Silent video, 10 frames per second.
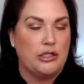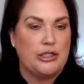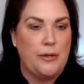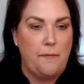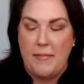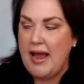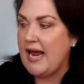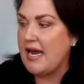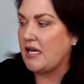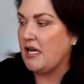to
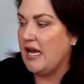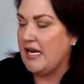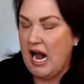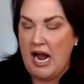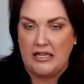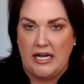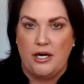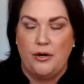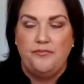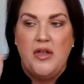make an eyeliner.
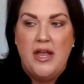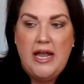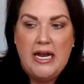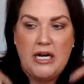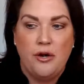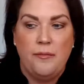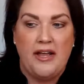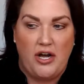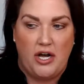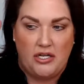Here are my
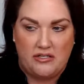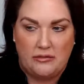thoughts.